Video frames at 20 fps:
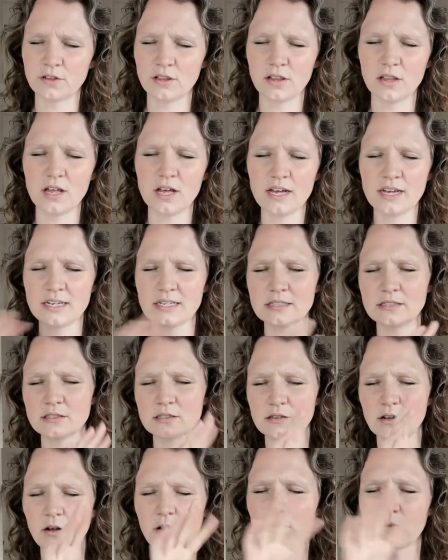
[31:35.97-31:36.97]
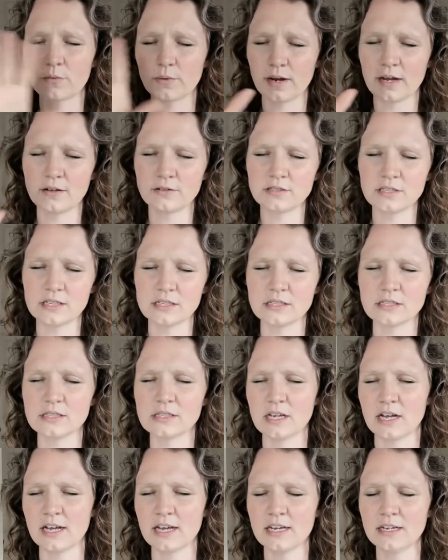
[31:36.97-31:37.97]
lines all around the
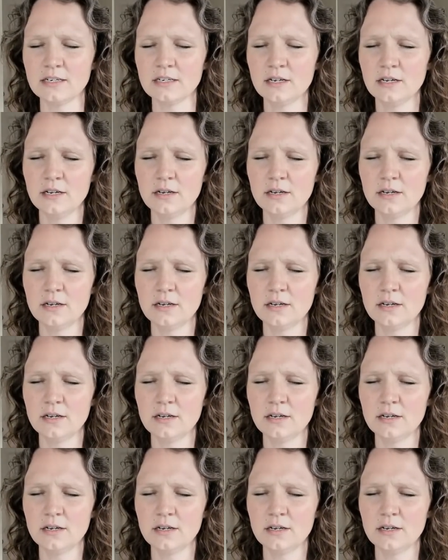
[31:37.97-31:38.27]
inside.